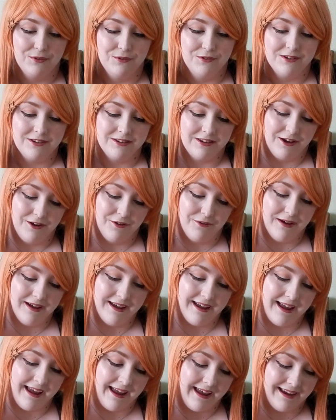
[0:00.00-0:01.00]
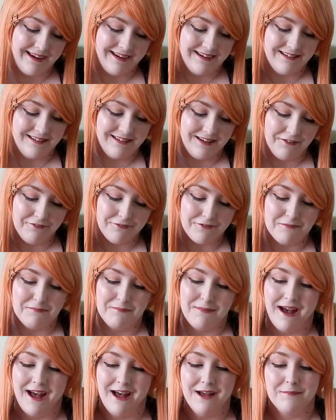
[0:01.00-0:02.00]
also a different
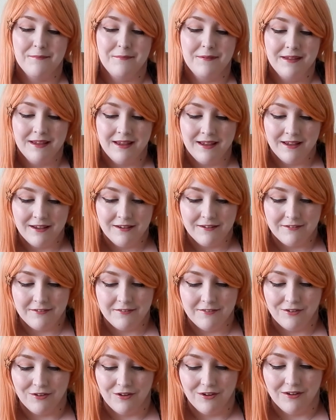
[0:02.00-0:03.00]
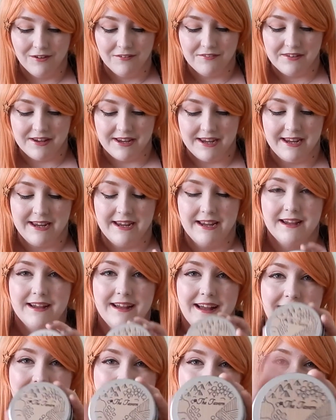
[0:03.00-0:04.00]
map for the
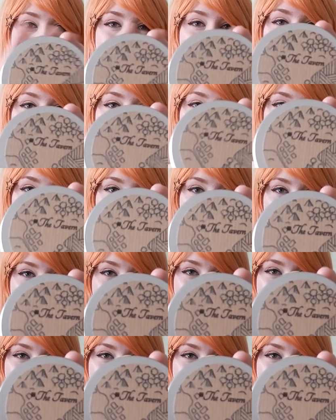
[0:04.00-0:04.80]
tavern.